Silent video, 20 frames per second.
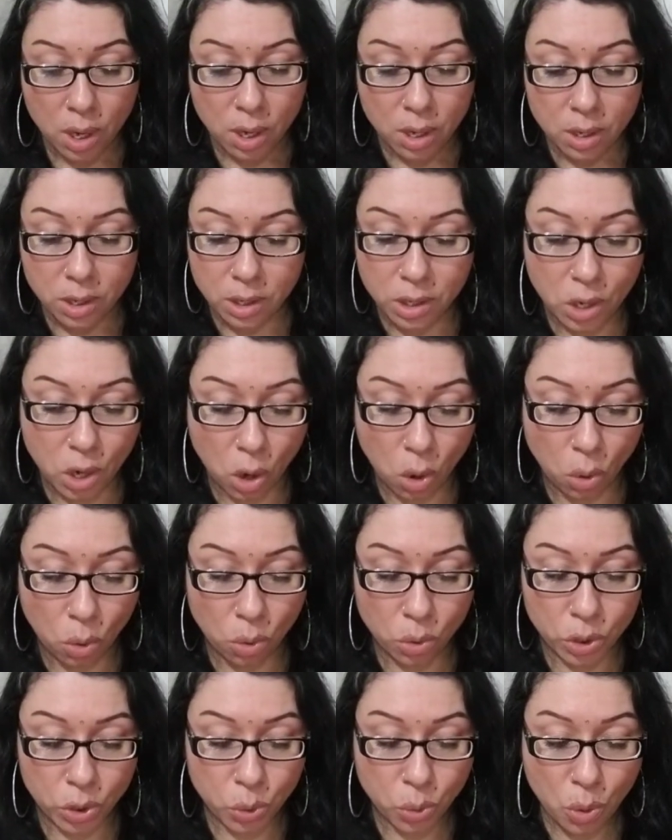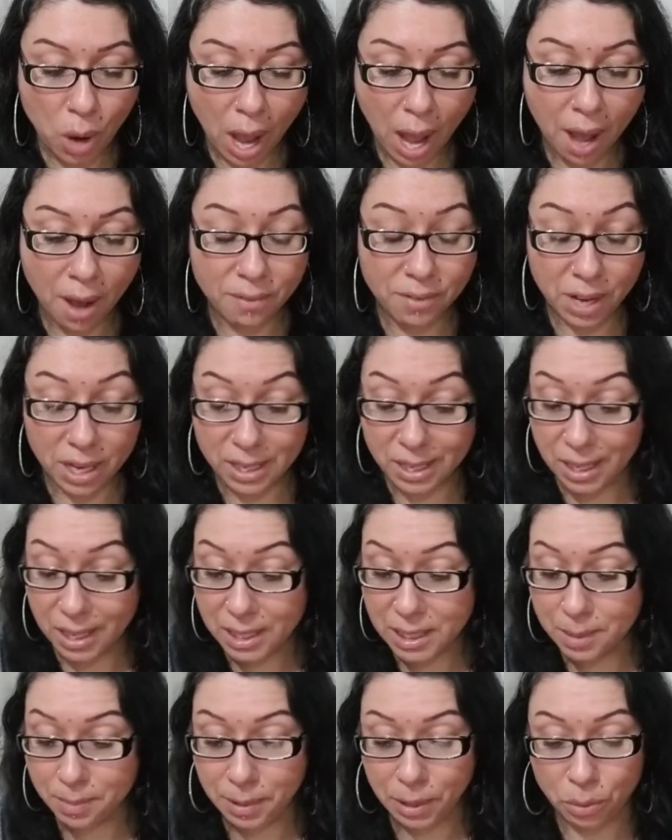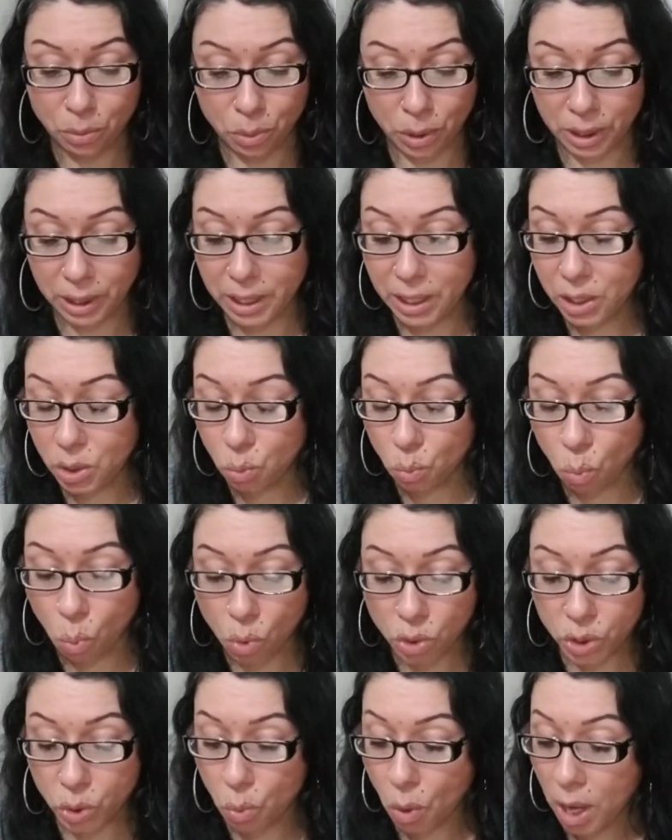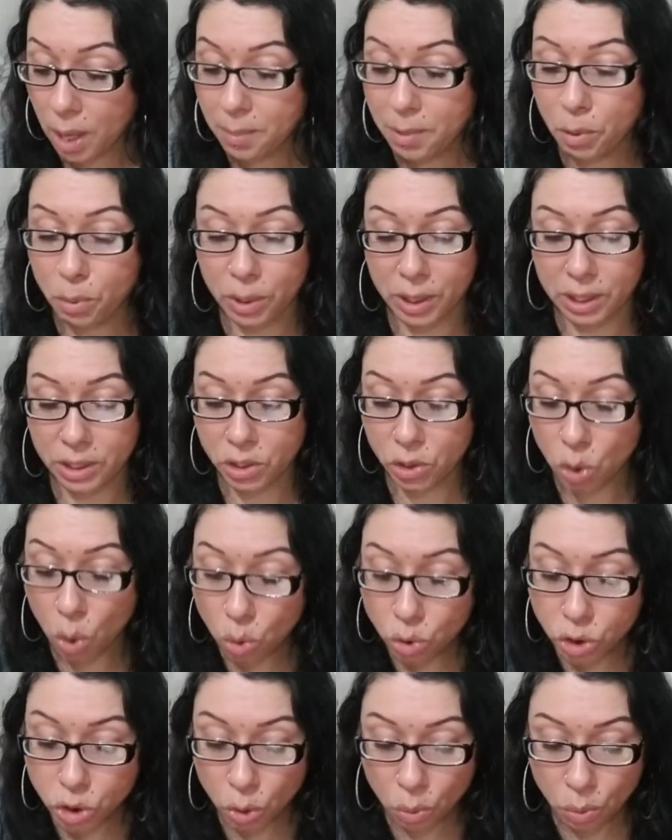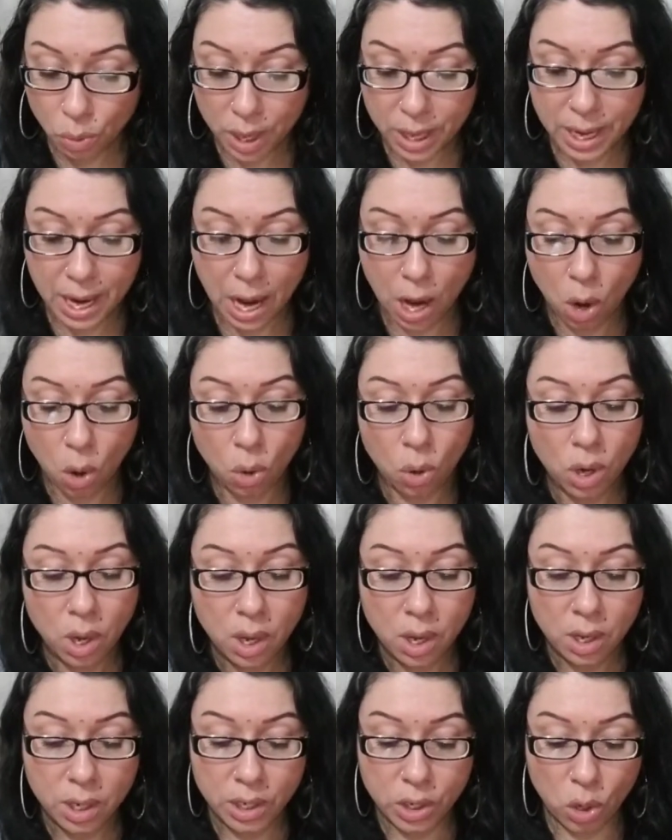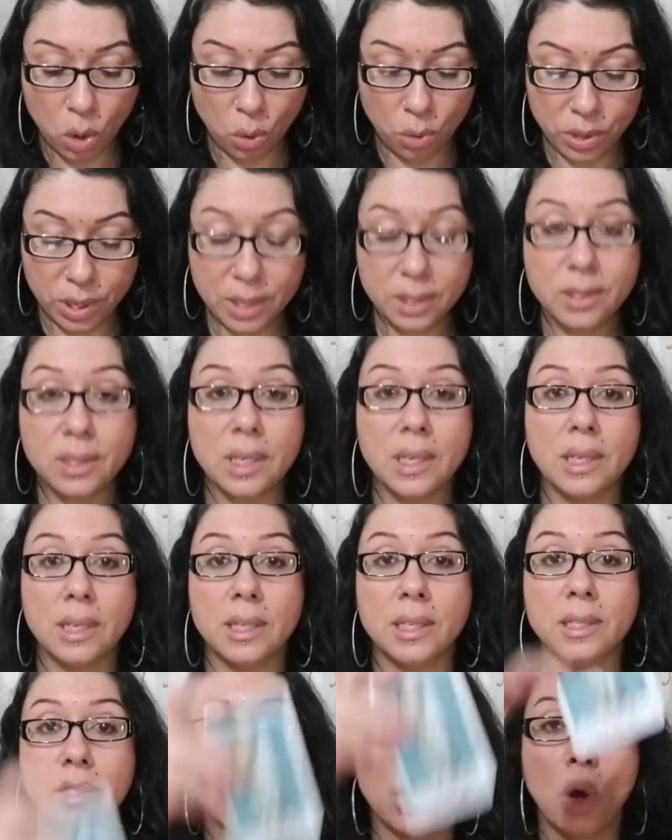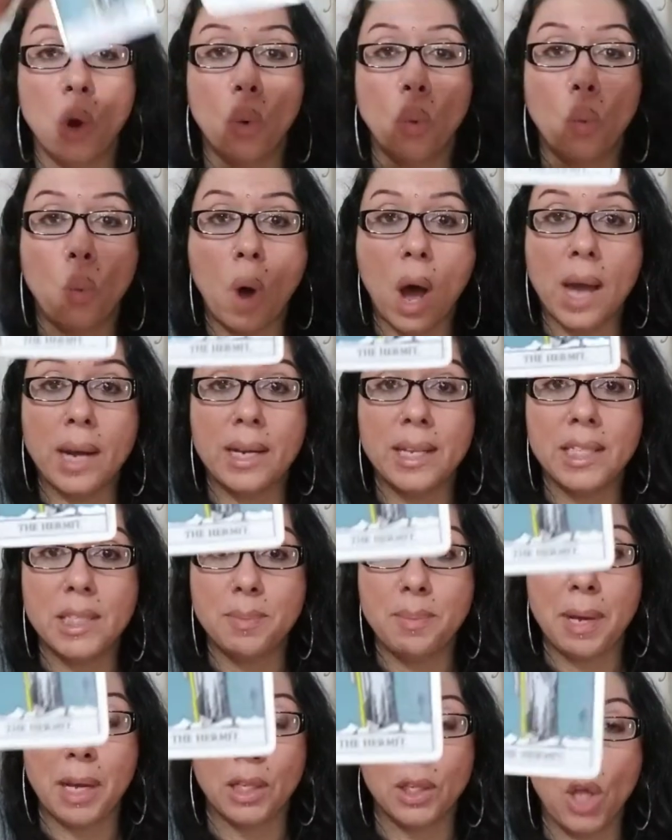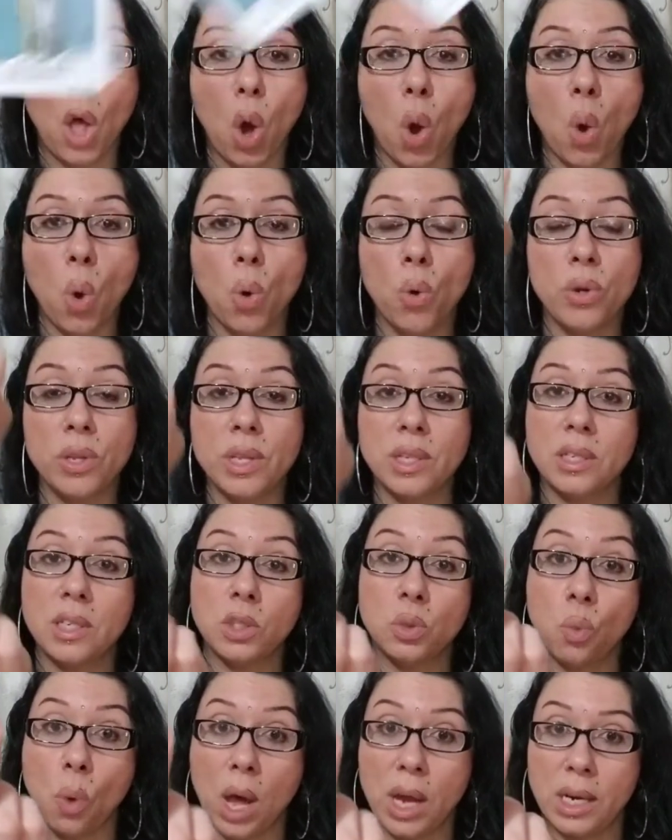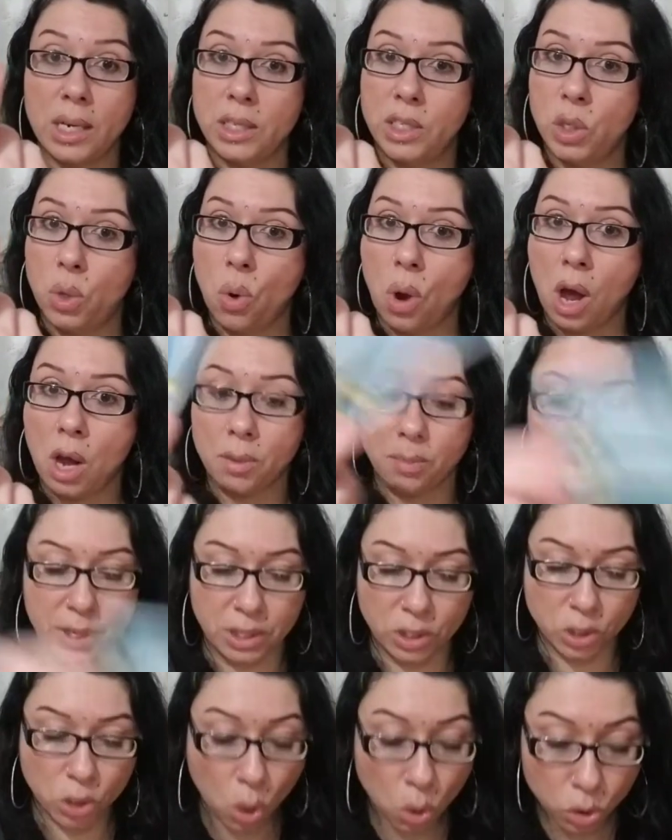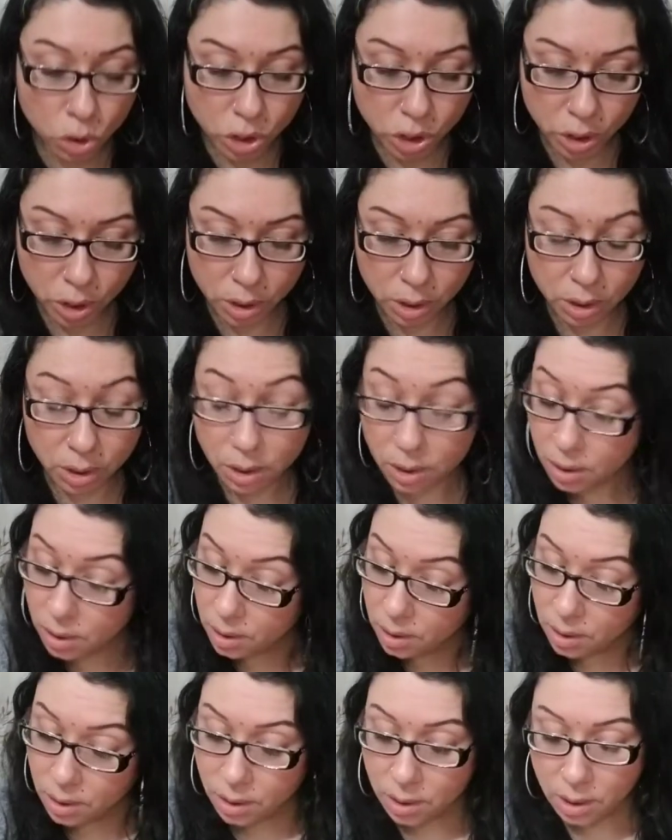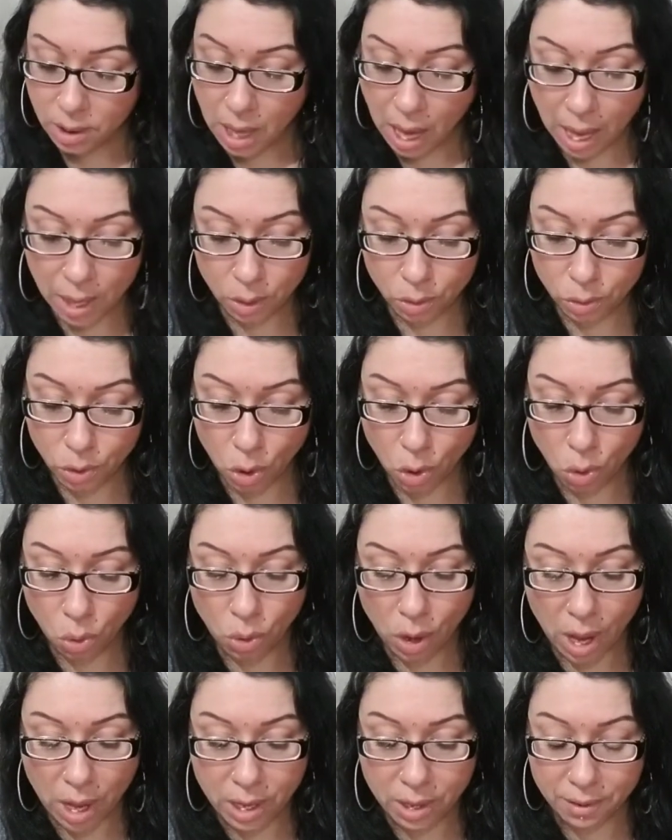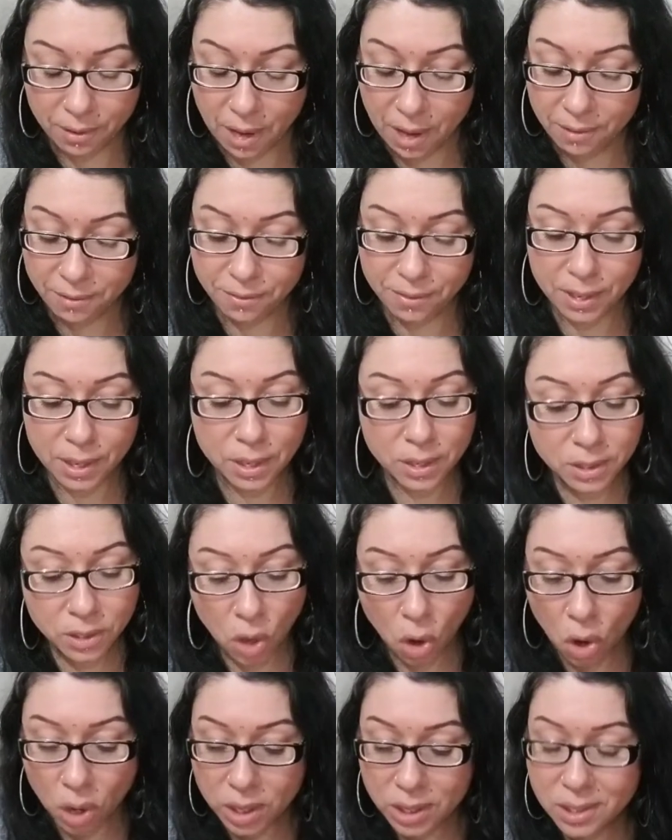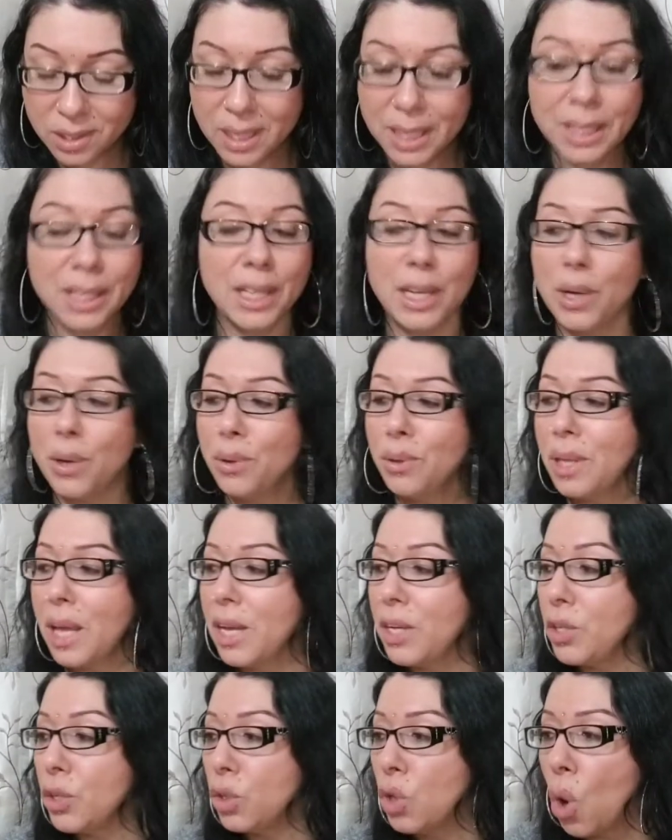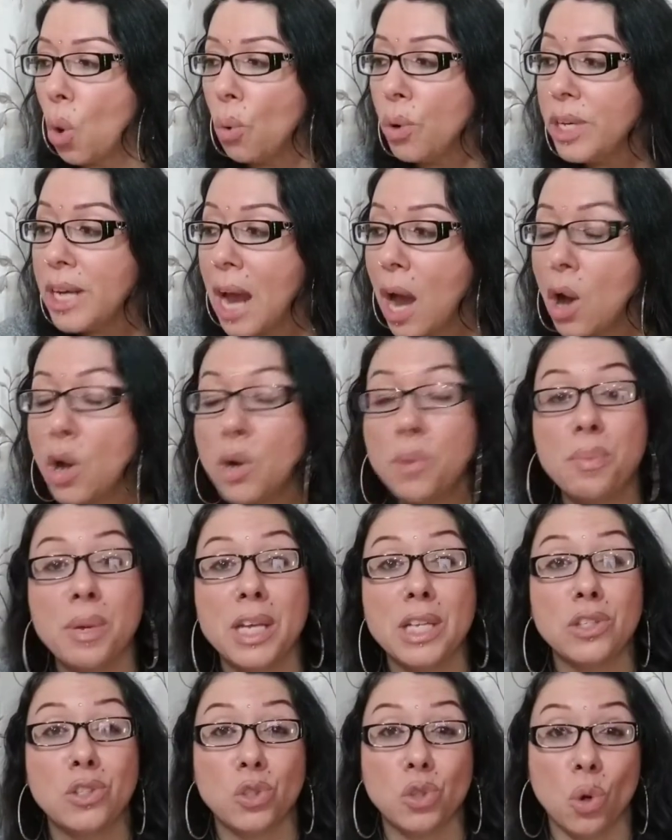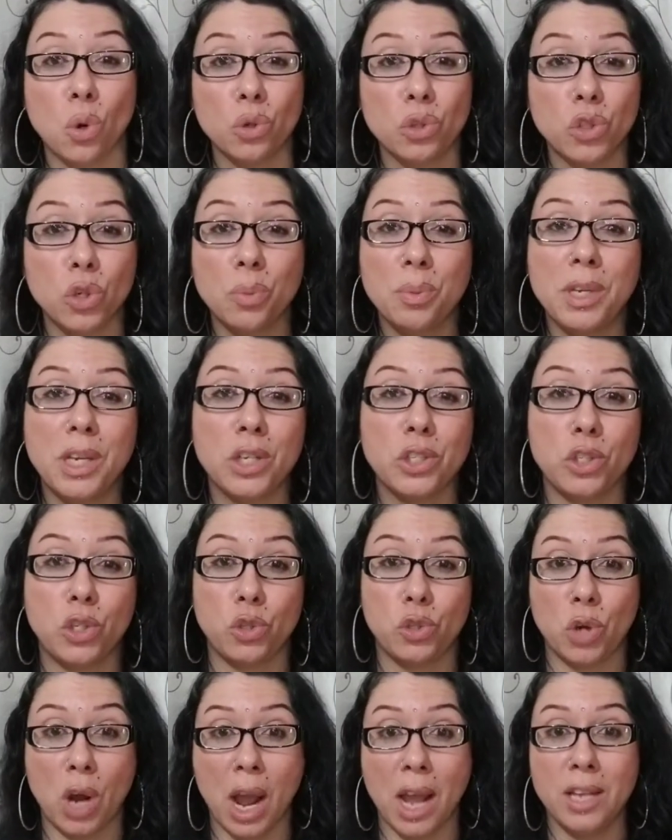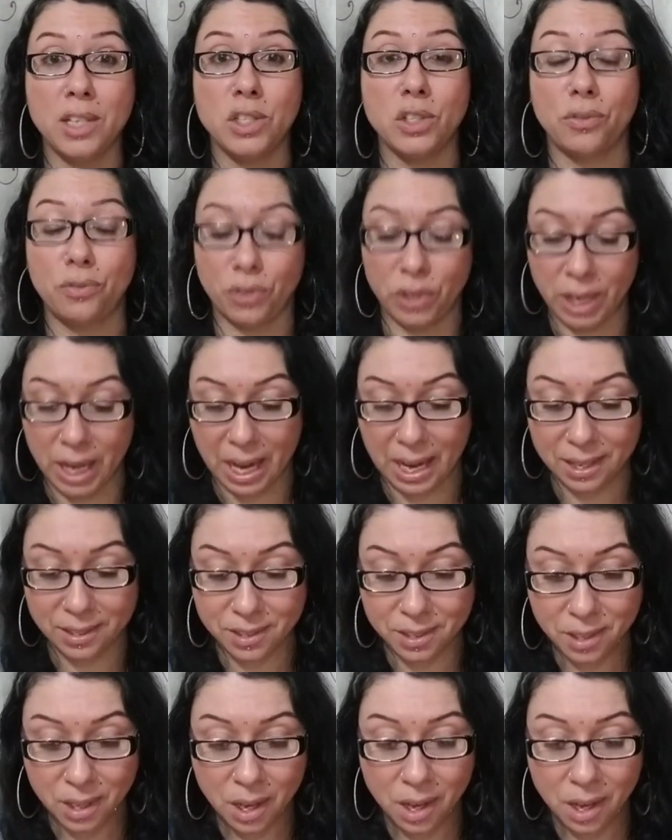you know, you have a need to be really, you want to be really social right now. You know, this is wanting to be alone. This is wanting to go out and be social. I don't know. It feels, honestly, Leo, like you're going out and being social because you're trying to forget,